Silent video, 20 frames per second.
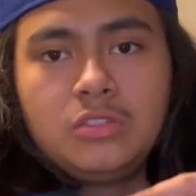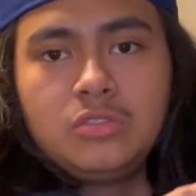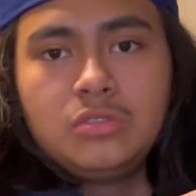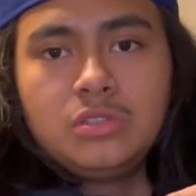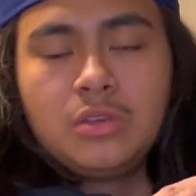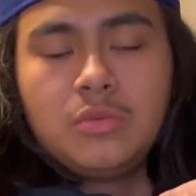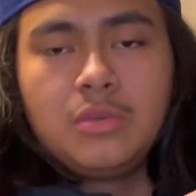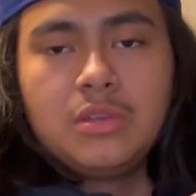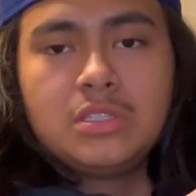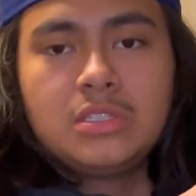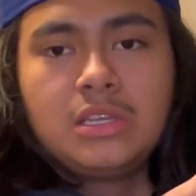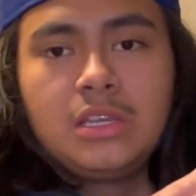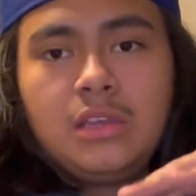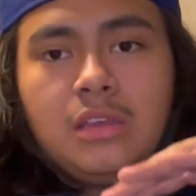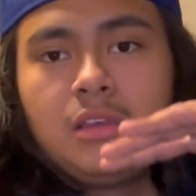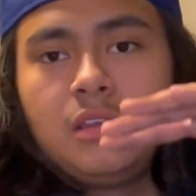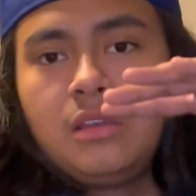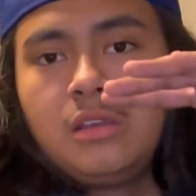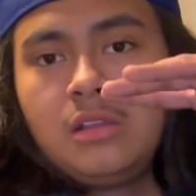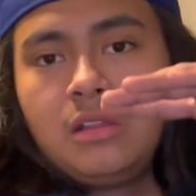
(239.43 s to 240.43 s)
Tuesday,
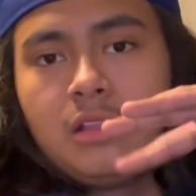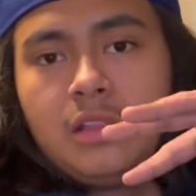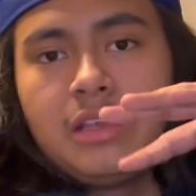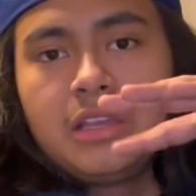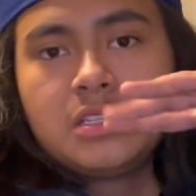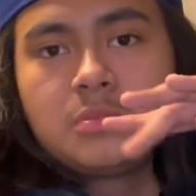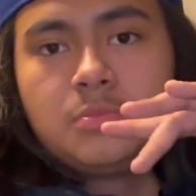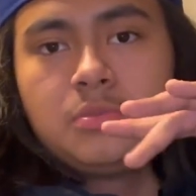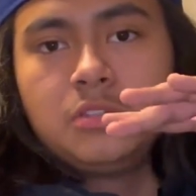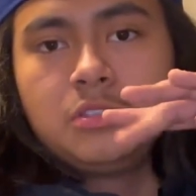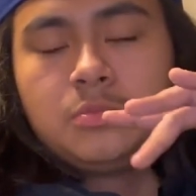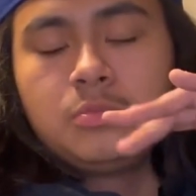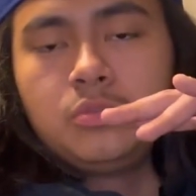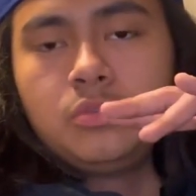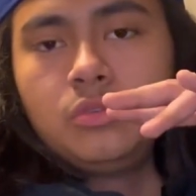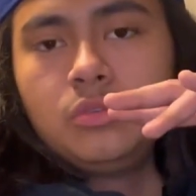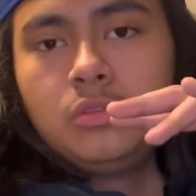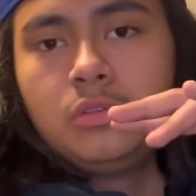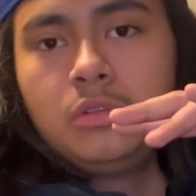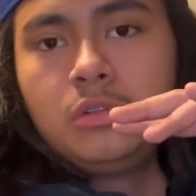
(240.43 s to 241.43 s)
Wednesday, legs, push,
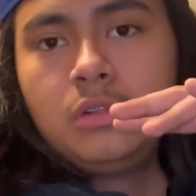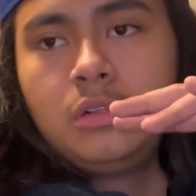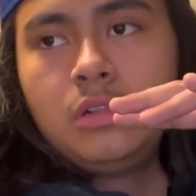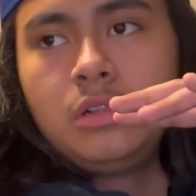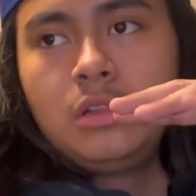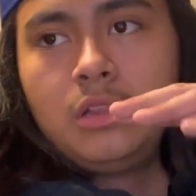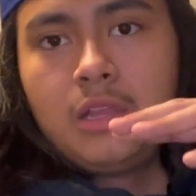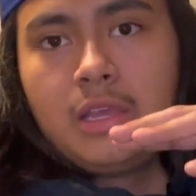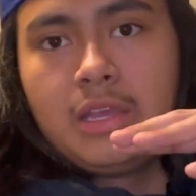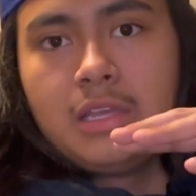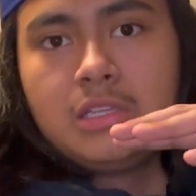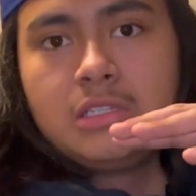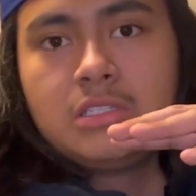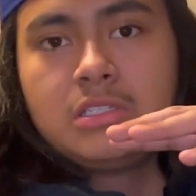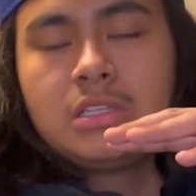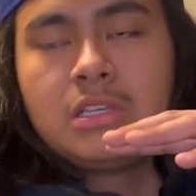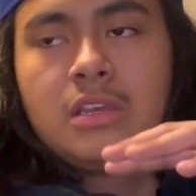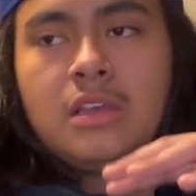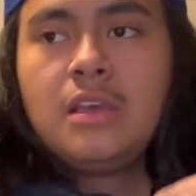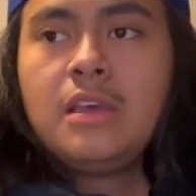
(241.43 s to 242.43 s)
pull, legs.
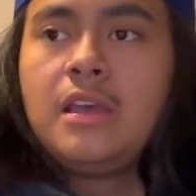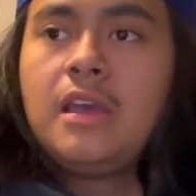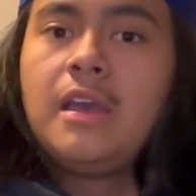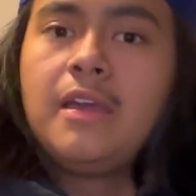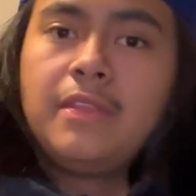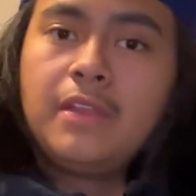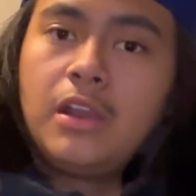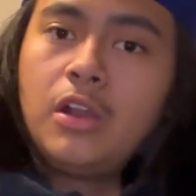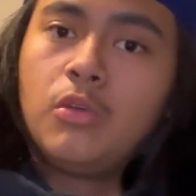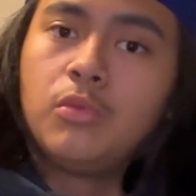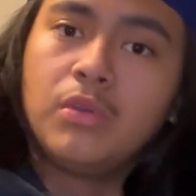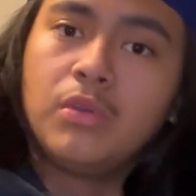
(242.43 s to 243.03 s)
And then I'll